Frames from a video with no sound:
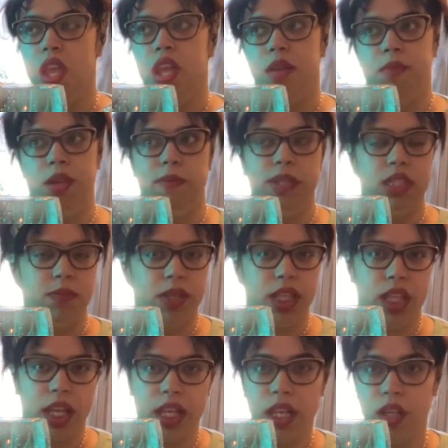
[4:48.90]
it may be somebody
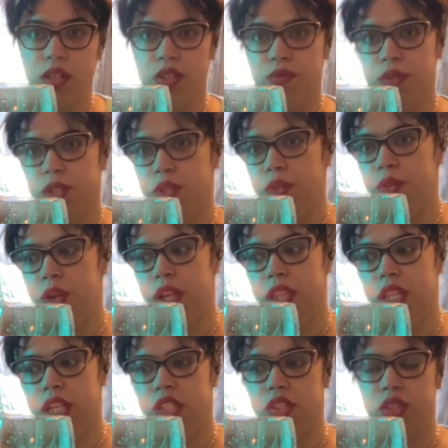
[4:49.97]
that cares for you and
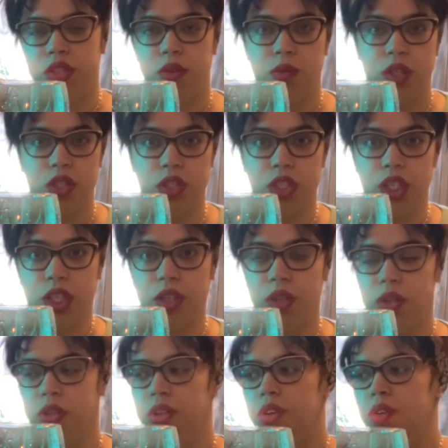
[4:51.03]
they just don't want you to get
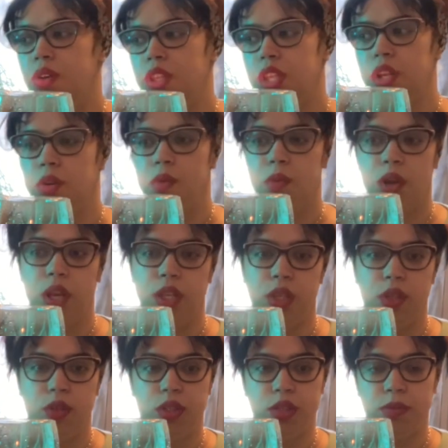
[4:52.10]
hurt, or they don't want
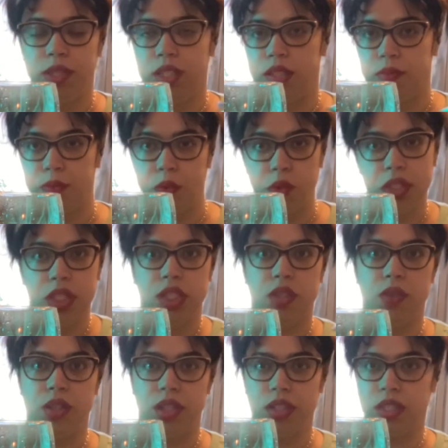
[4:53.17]
you to be disappointed,
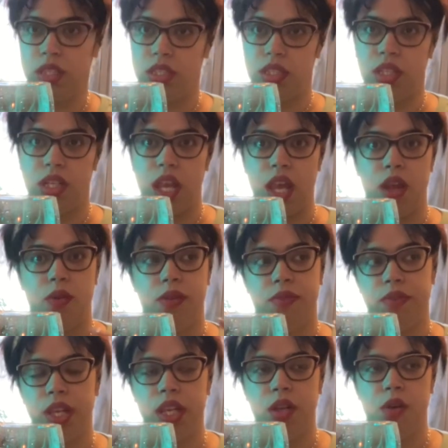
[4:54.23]
or this, or this, or that, or
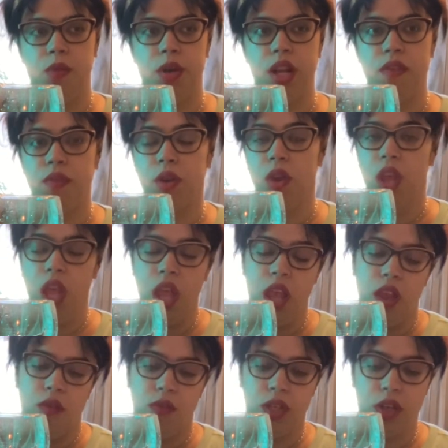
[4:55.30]
fail, whatever.
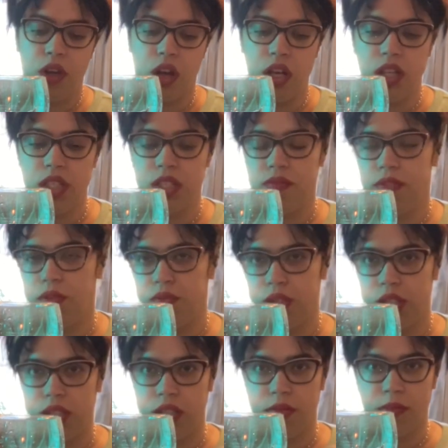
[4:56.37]
Regardless of the
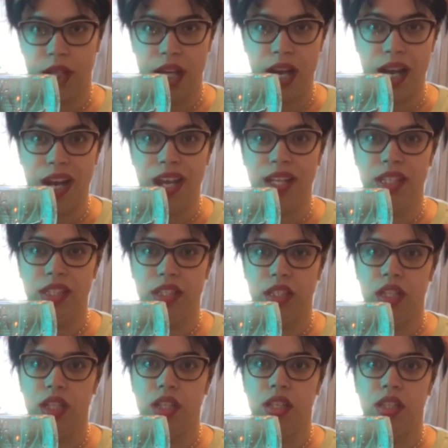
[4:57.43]
reasoning behind
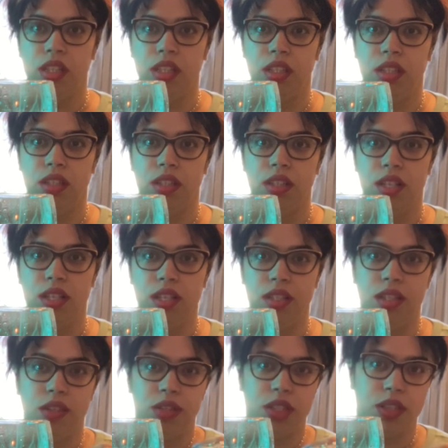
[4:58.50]
it,
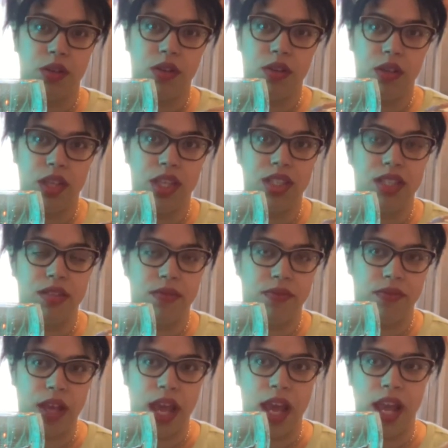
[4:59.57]
there still is the
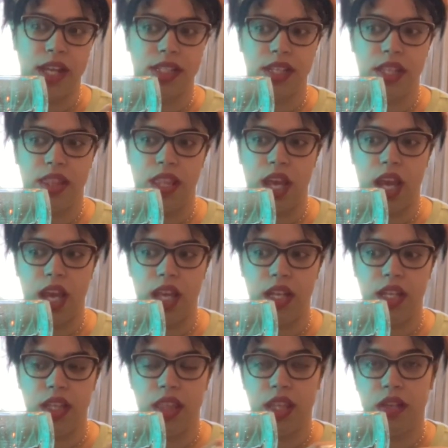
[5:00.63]
fact that
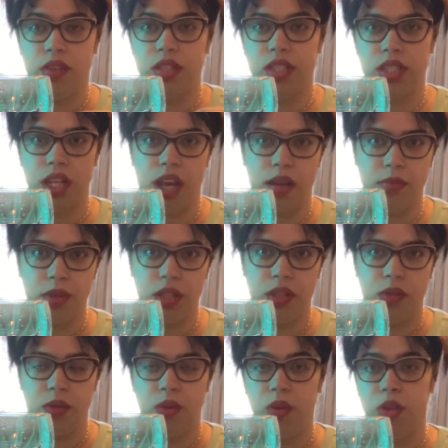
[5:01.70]
they're stopping
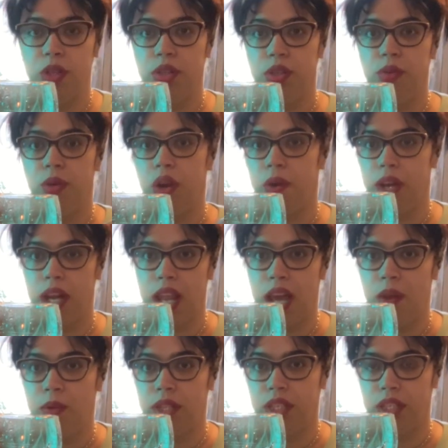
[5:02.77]
you, or you are allowing